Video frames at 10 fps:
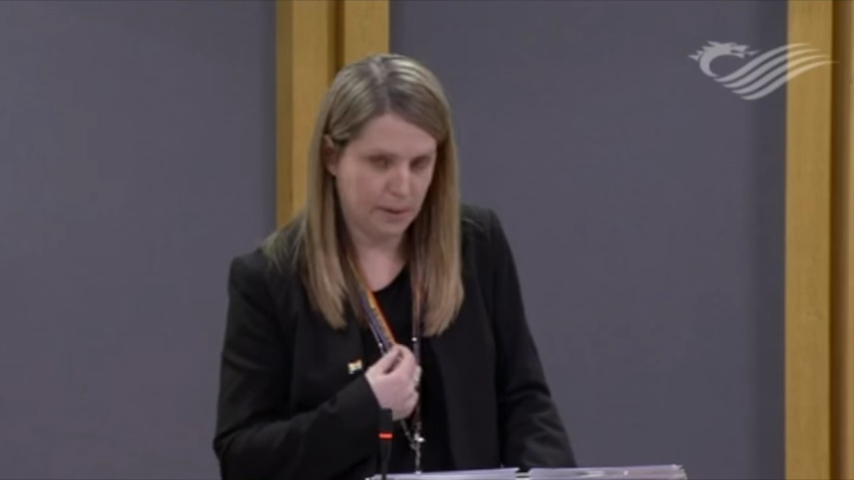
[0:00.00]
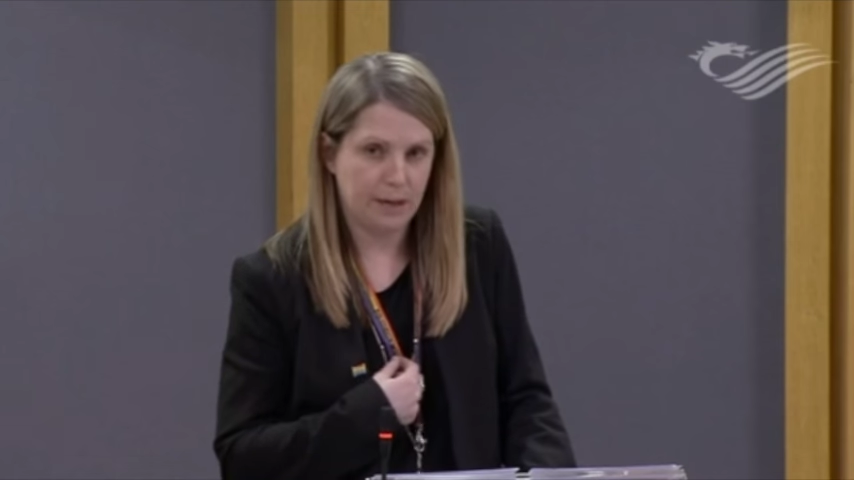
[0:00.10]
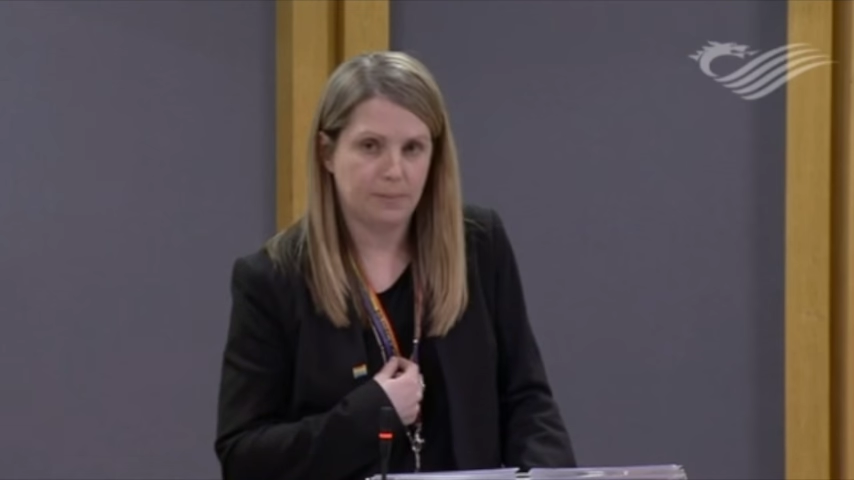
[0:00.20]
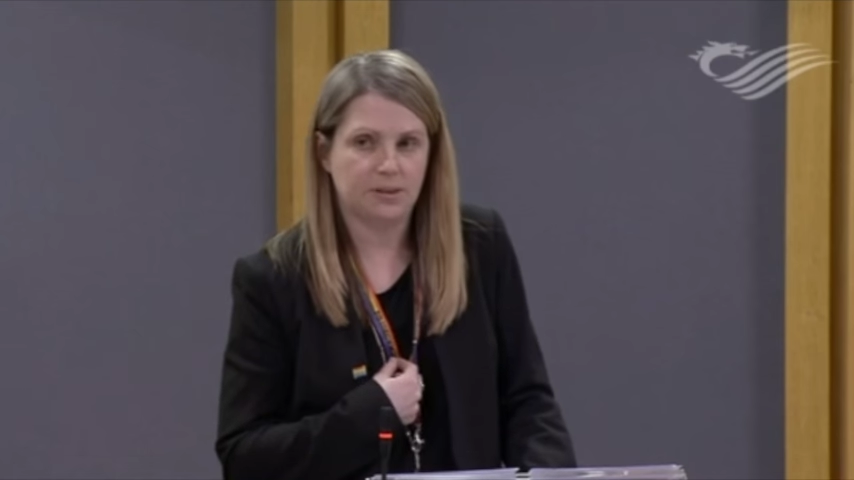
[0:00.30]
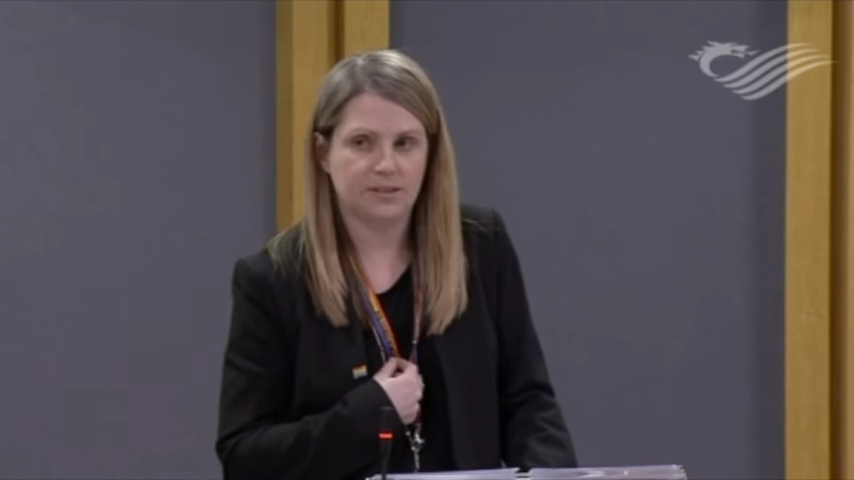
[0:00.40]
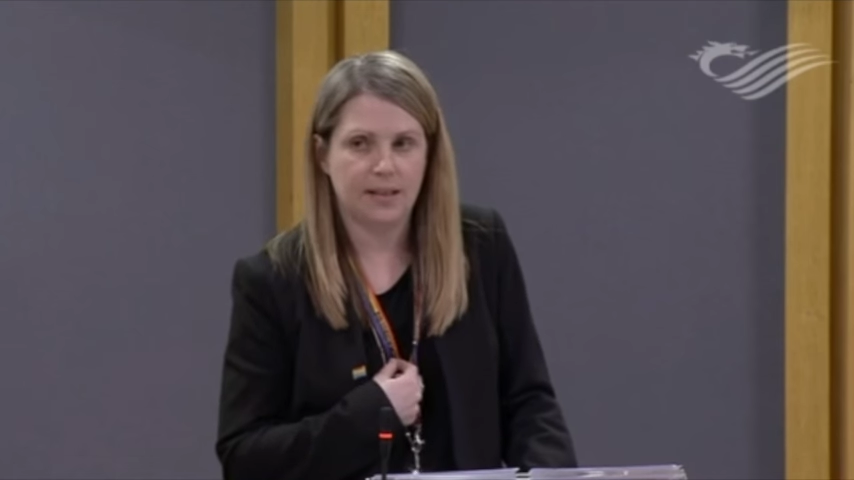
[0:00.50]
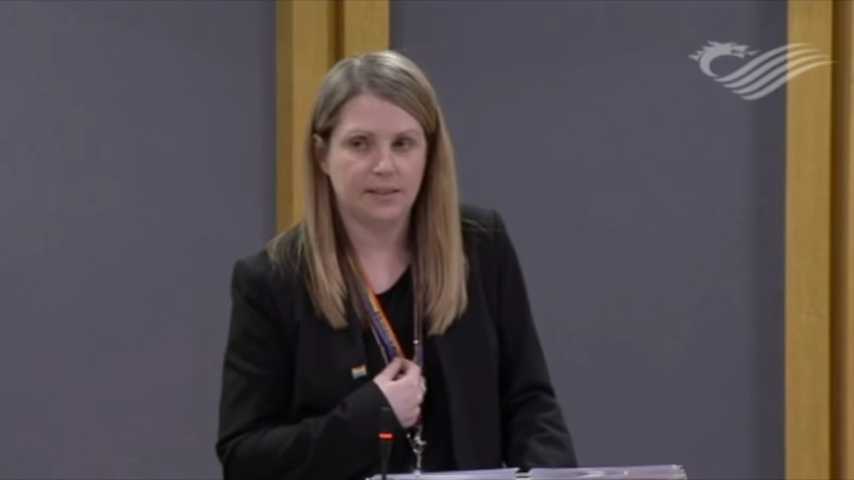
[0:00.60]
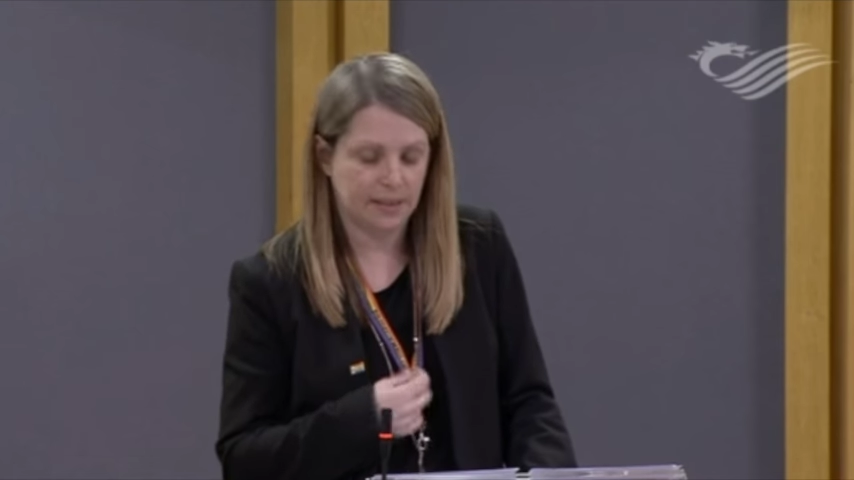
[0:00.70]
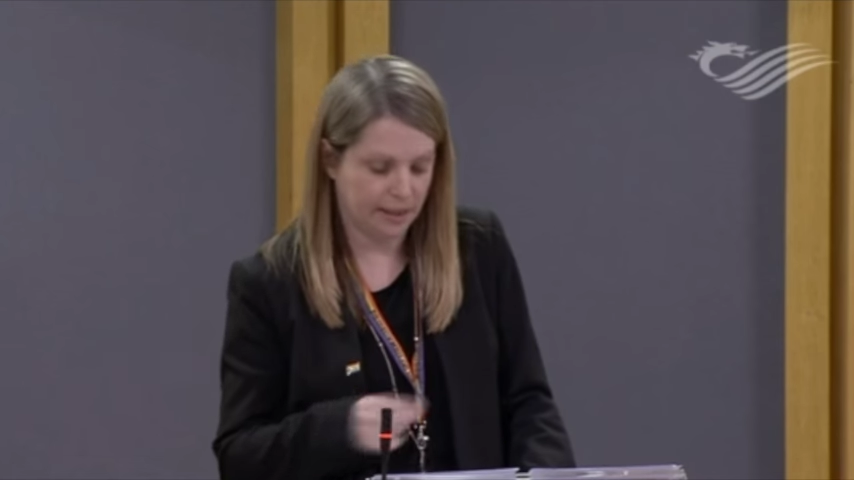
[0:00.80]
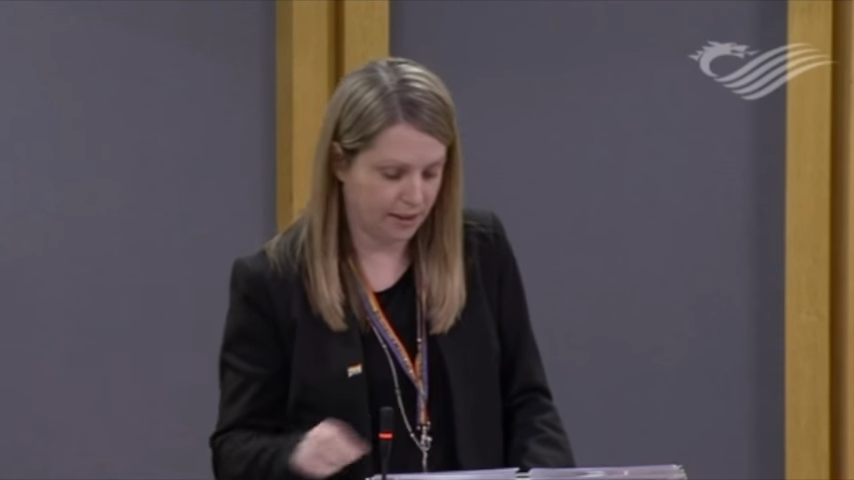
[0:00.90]
to be able to stand
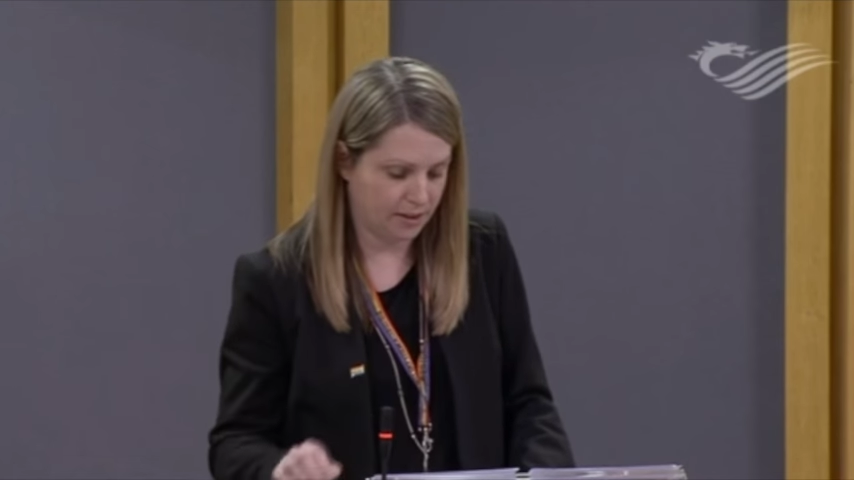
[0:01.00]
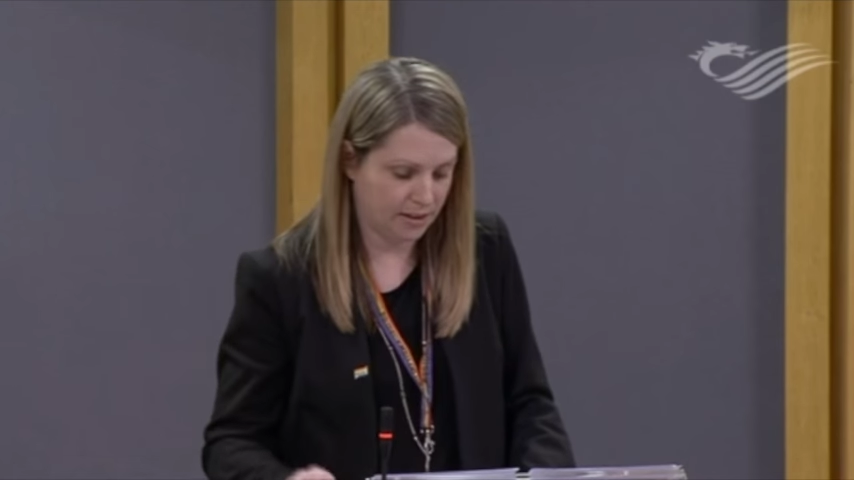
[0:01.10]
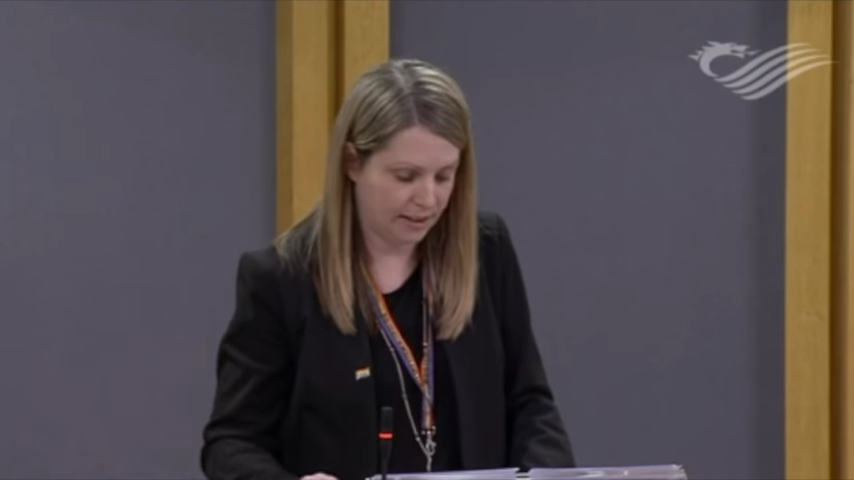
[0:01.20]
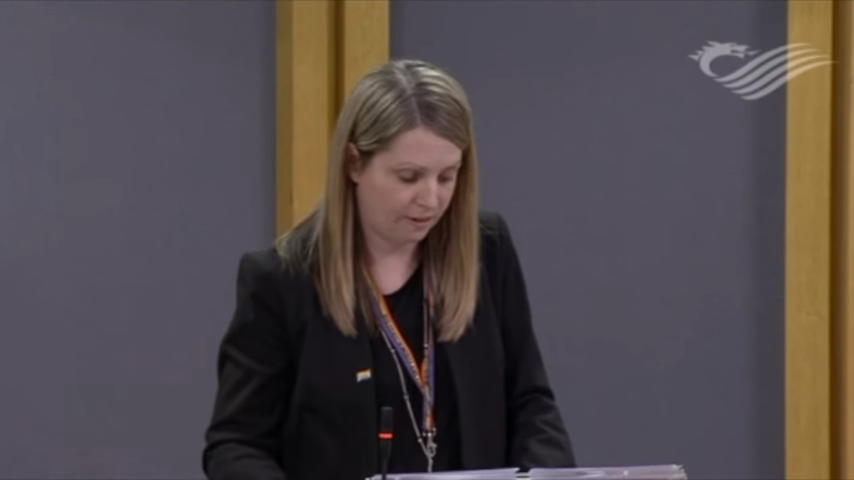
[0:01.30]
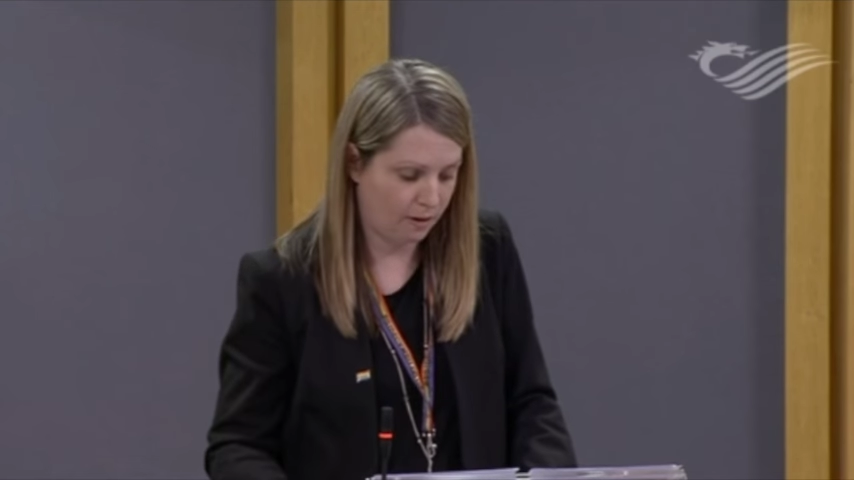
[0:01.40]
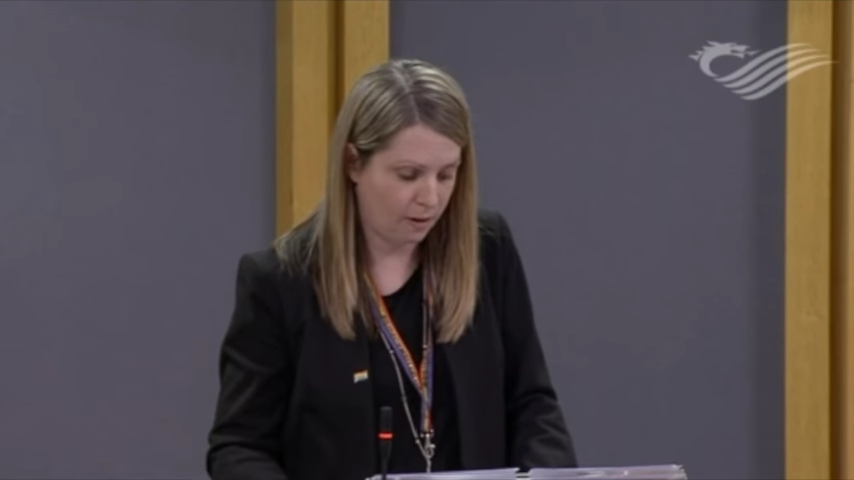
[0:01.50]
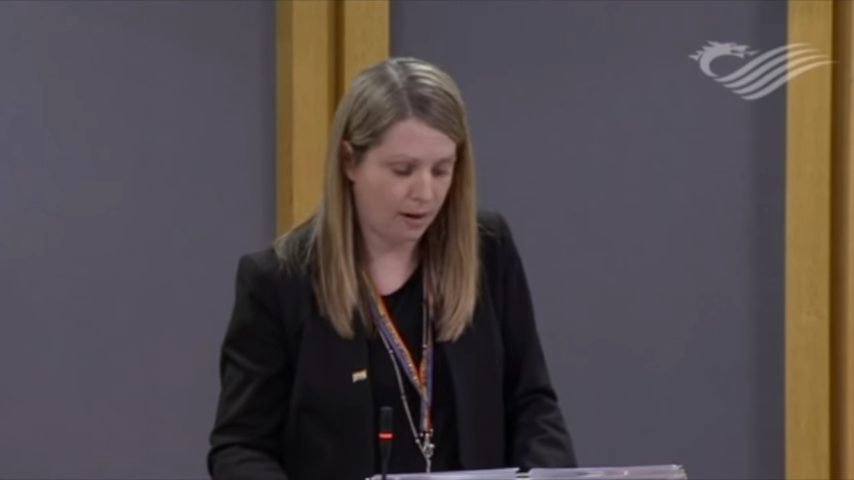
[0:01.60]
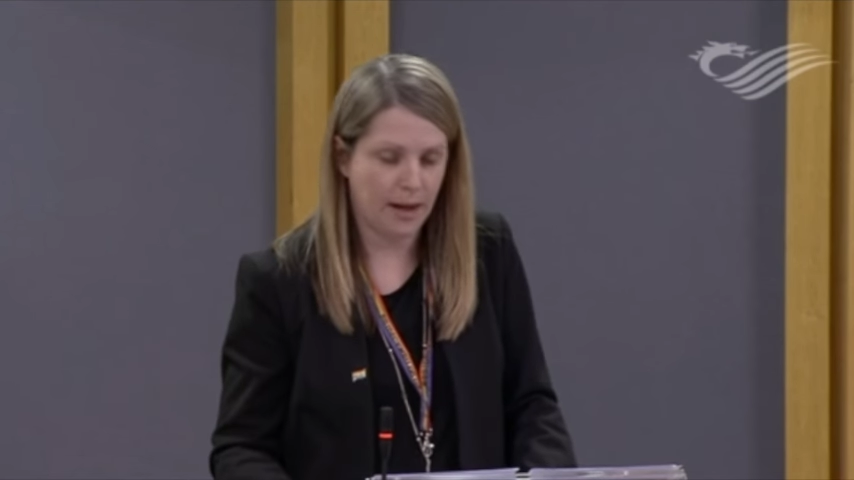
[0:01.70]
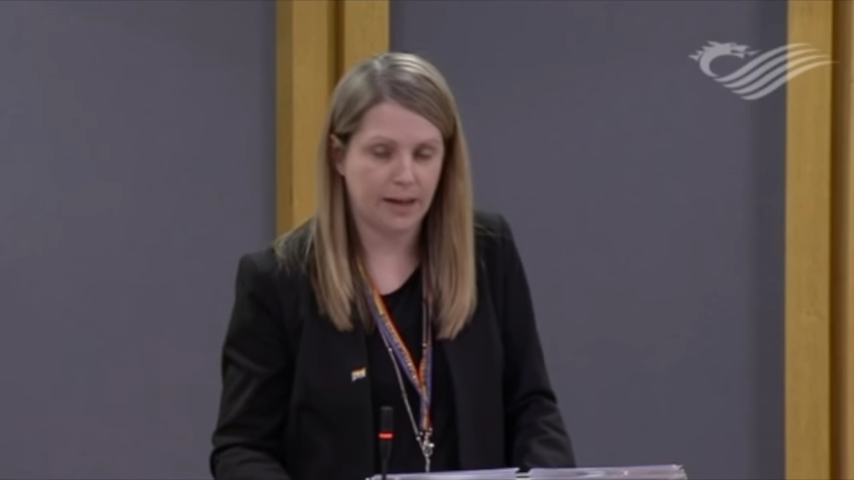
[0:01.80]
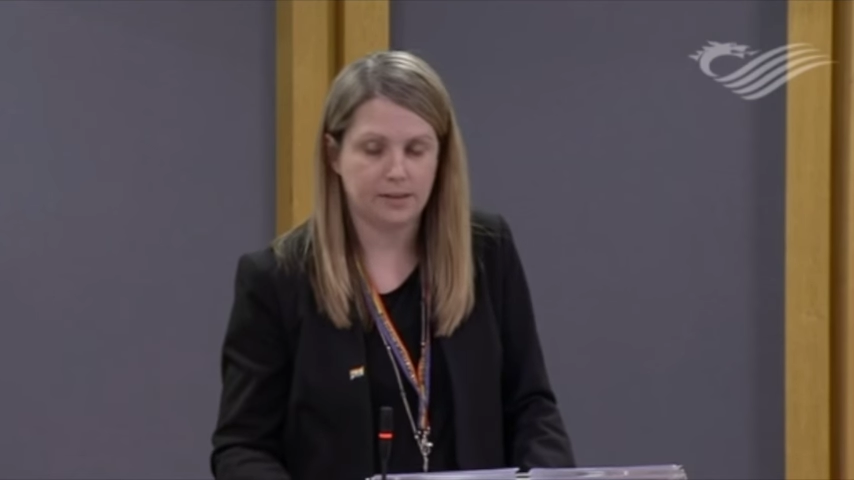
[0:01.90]
here to live our
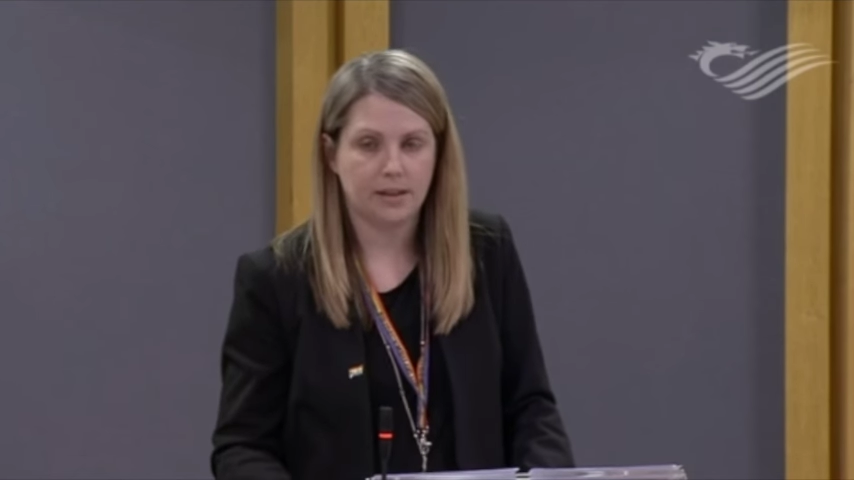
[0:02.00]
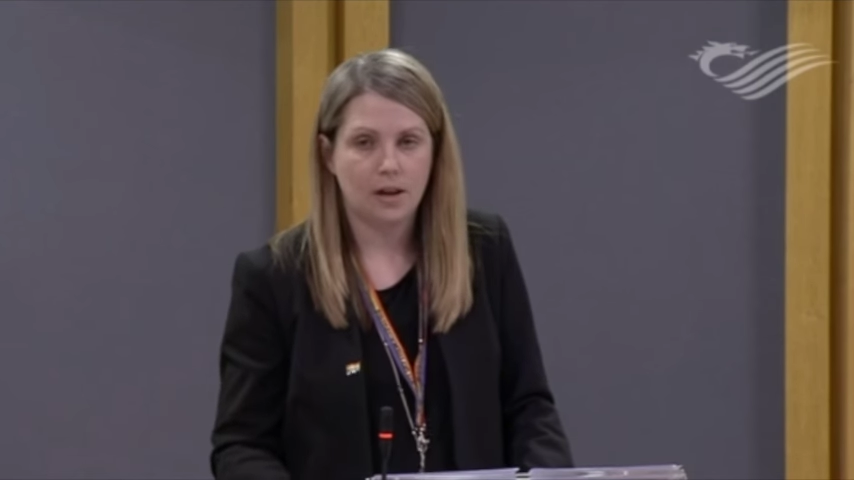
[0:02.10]
lives,